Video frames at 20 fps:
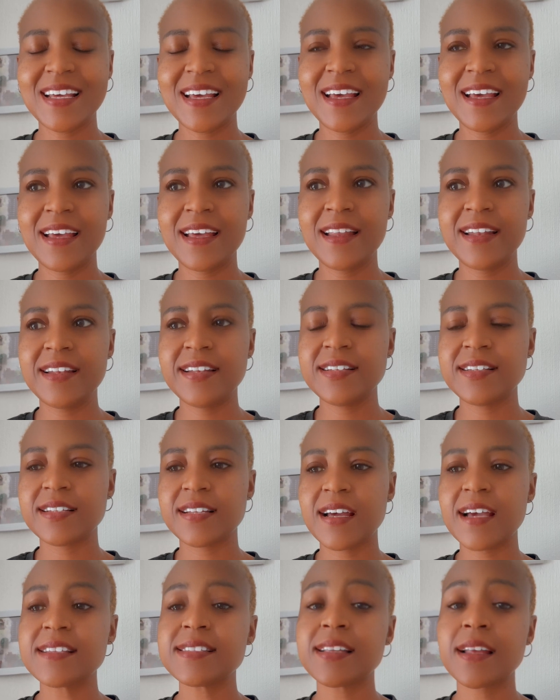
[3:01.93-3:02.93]
and
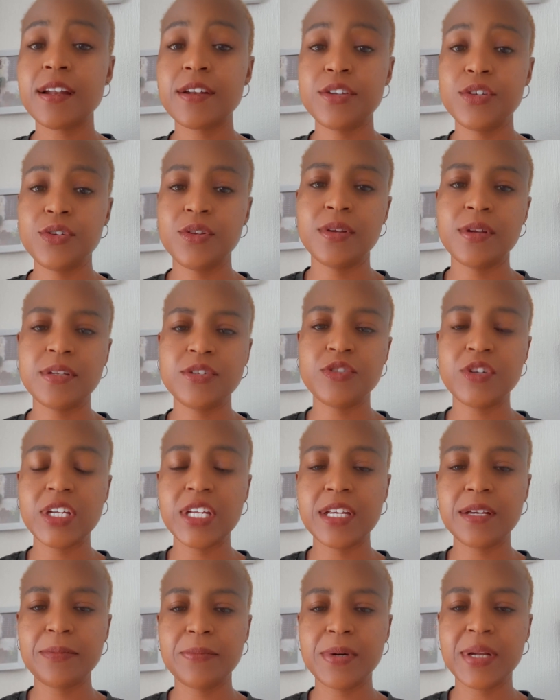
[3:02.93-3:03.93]
I started
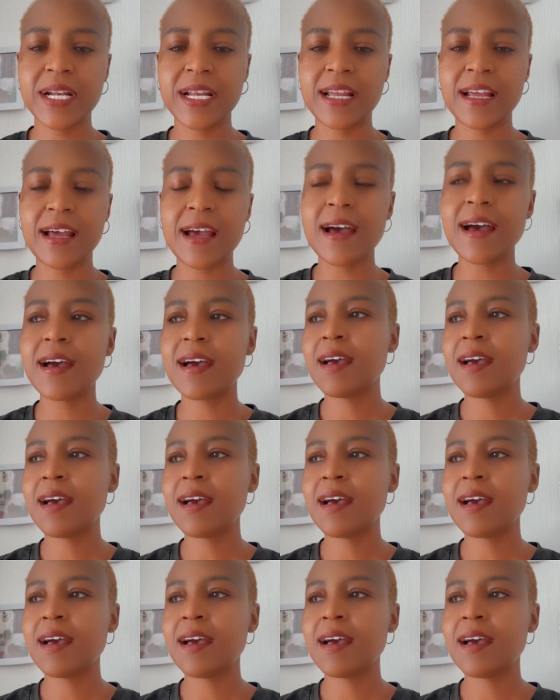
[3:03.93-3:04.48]
drinking moringa.